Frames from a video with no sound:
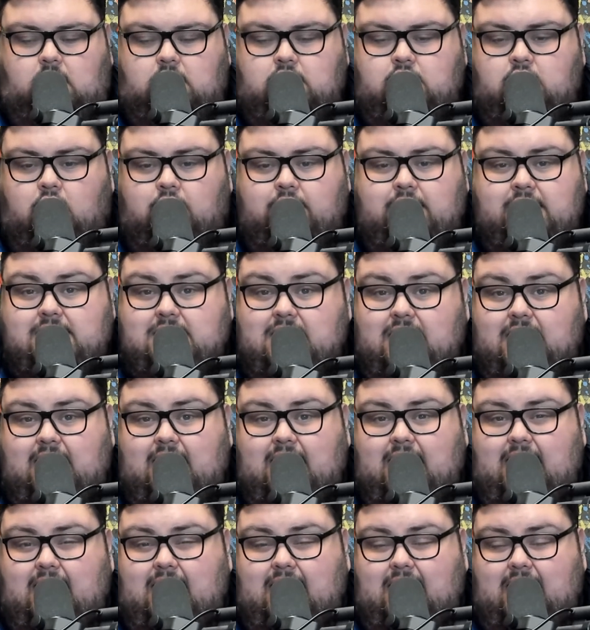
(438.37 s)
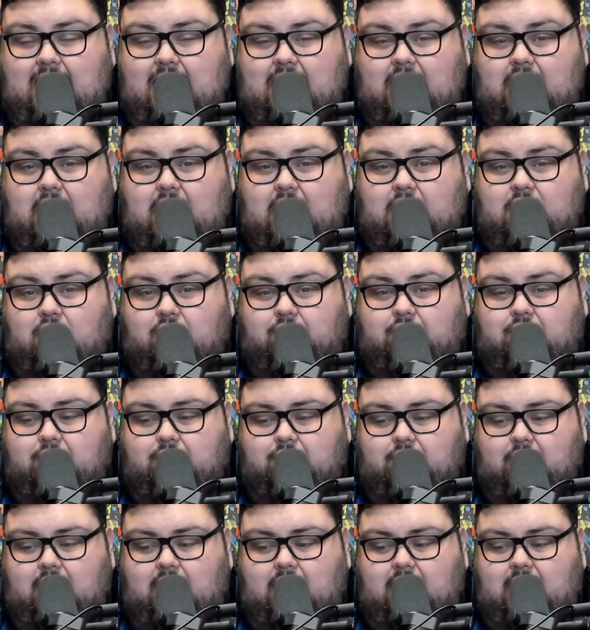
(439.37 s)
you know, he's enough
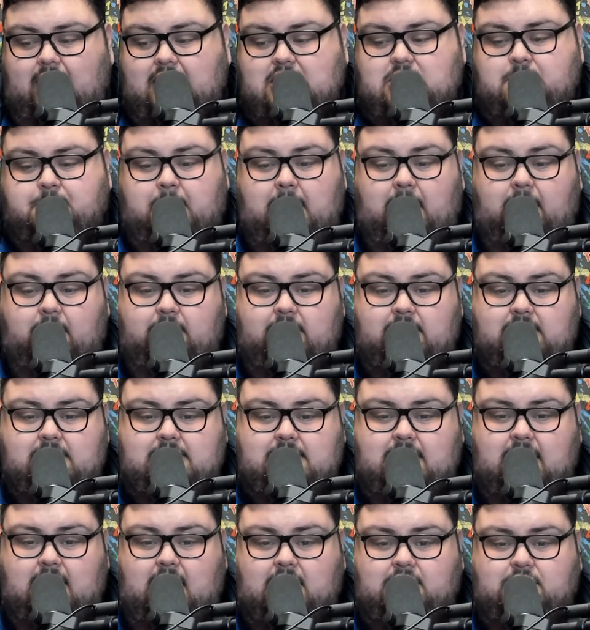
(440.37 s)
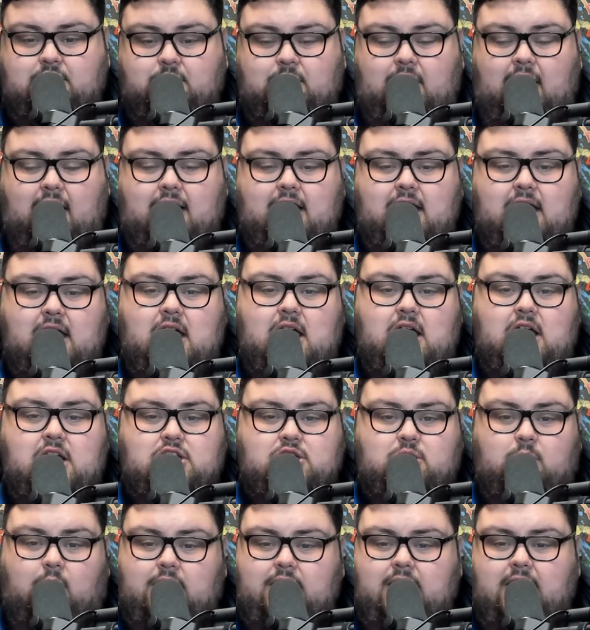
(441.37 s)
of experience to not do that.
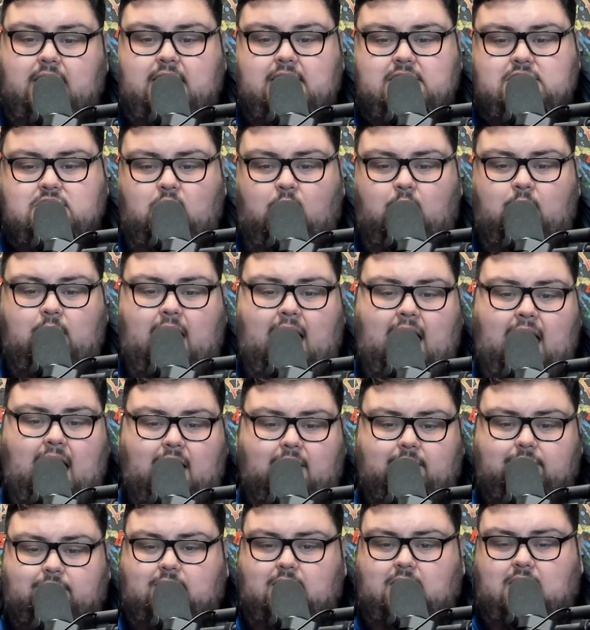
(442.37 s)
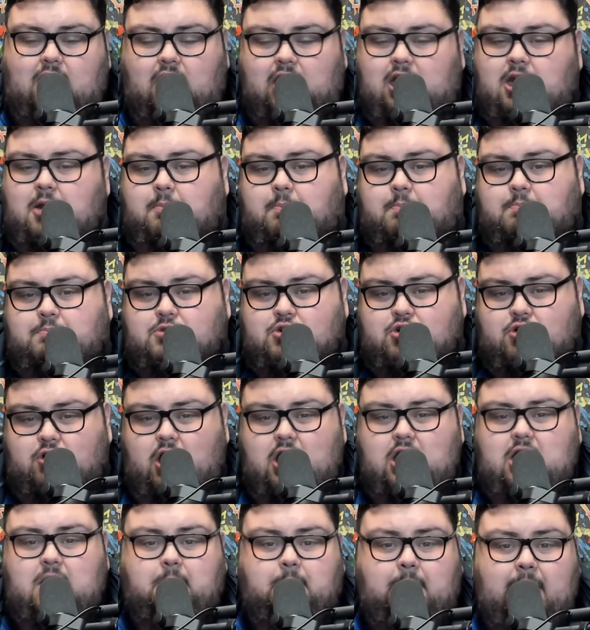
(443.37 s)
So I think he's going to have to kind of
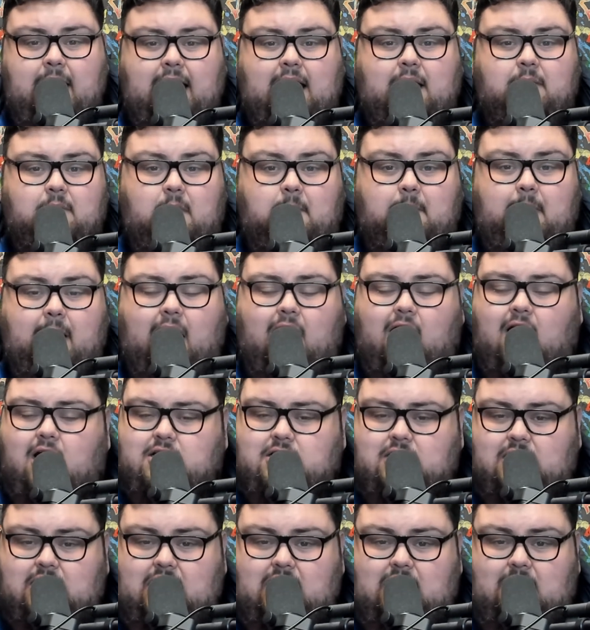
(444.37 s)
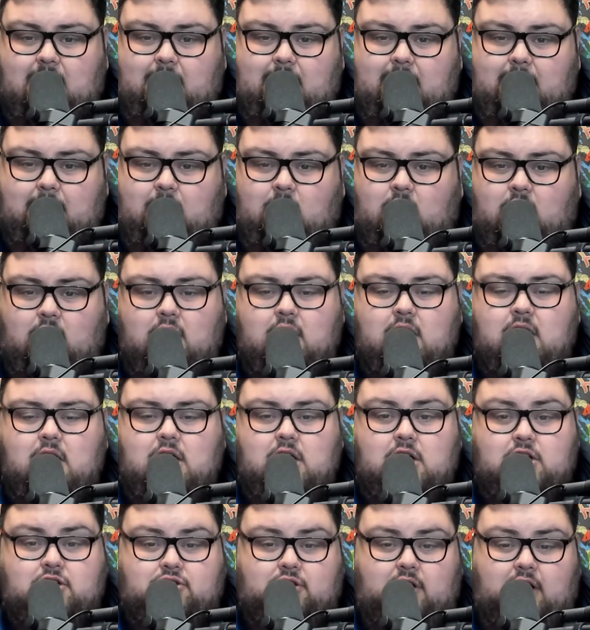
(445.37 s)
try to pick him apart a little bit more,
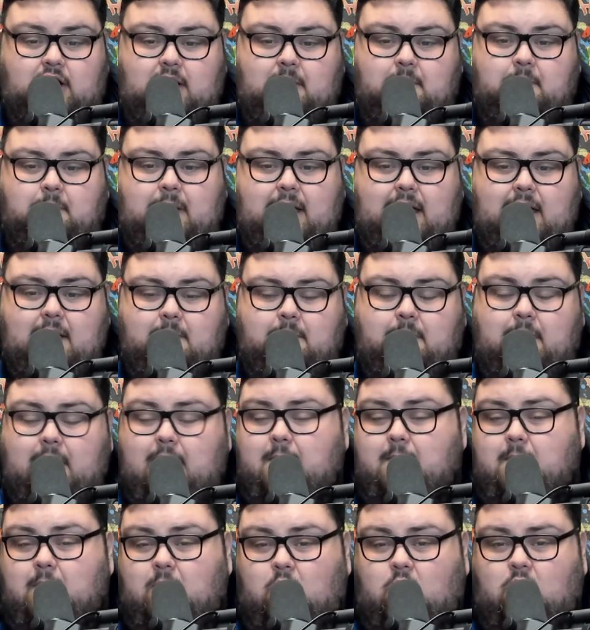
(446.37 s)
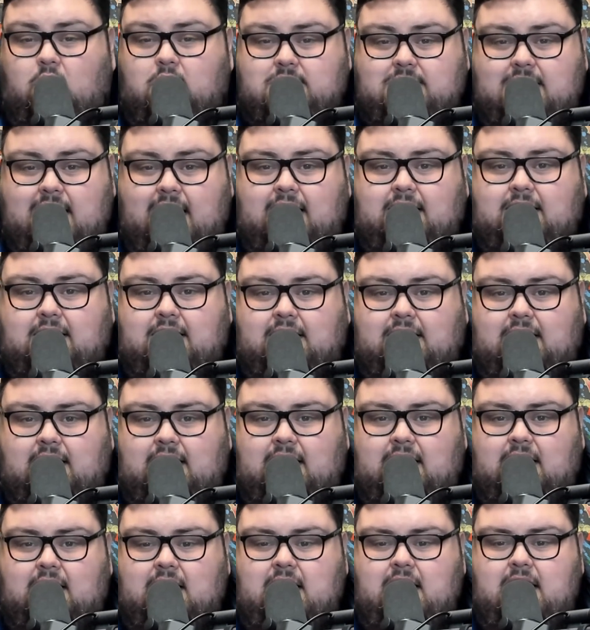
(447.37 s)
try to be a bit more
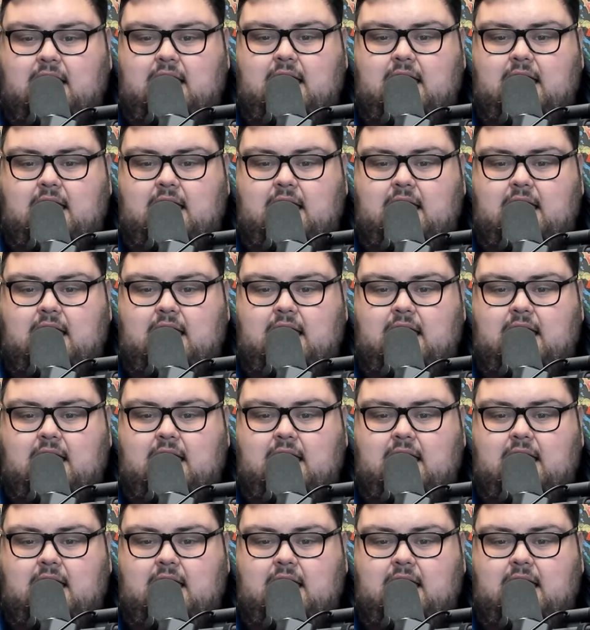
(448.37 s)
technical.